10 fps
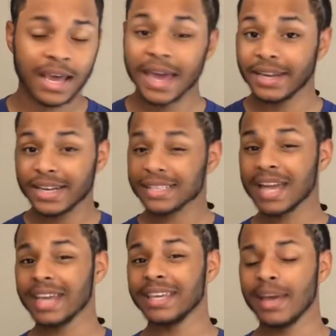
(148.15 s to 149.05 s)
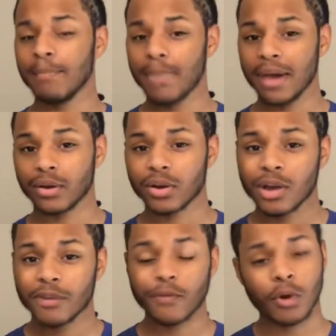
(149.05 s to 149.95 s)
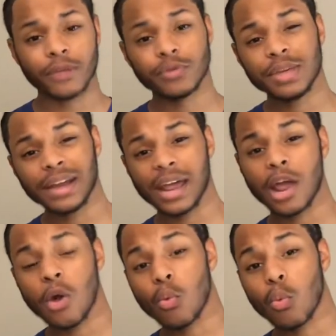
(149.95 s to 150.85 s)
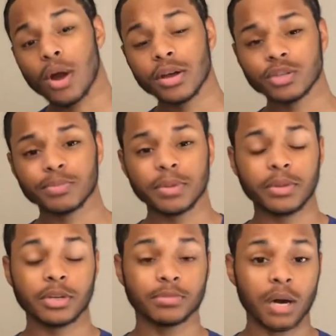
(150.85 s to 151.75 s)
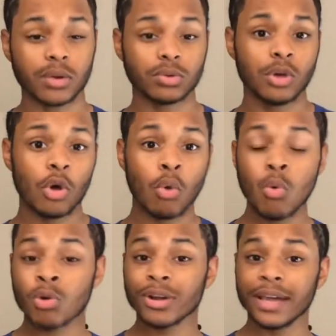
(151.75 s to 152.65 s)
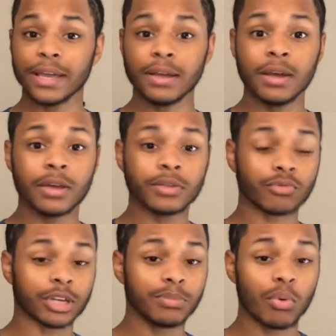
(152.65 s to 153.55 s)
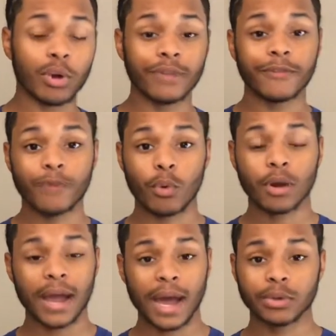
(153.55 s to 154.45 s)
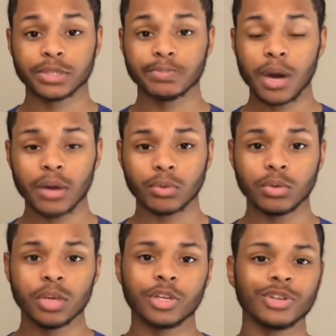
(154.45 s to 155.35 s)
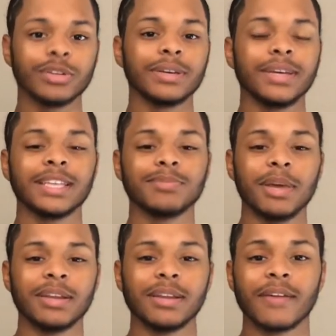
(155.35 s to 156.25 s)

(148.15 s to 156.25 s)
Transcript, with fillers: And it does not get better for if you get a 100 milliliter bottle or a 3.4 ounce bottle, you're looking at spending